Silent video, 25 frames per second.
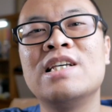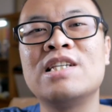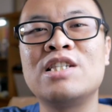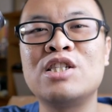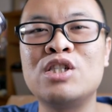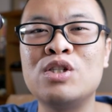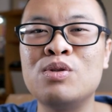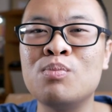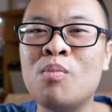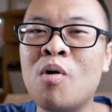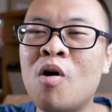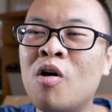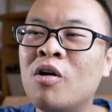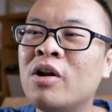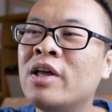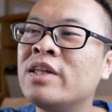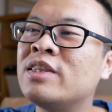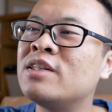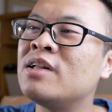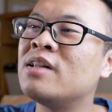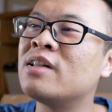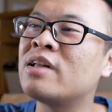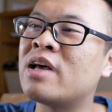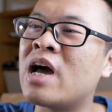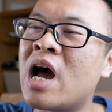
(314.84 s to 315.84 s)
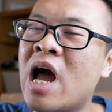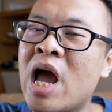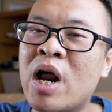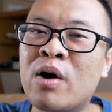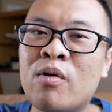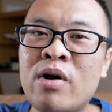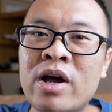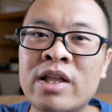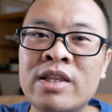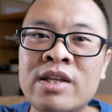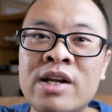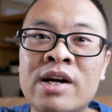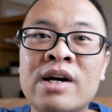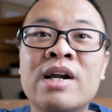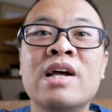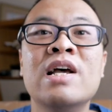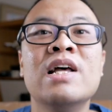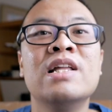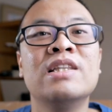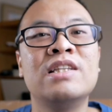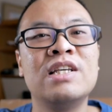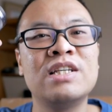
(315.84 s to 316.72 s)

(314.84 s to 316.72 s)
This small little guy right here.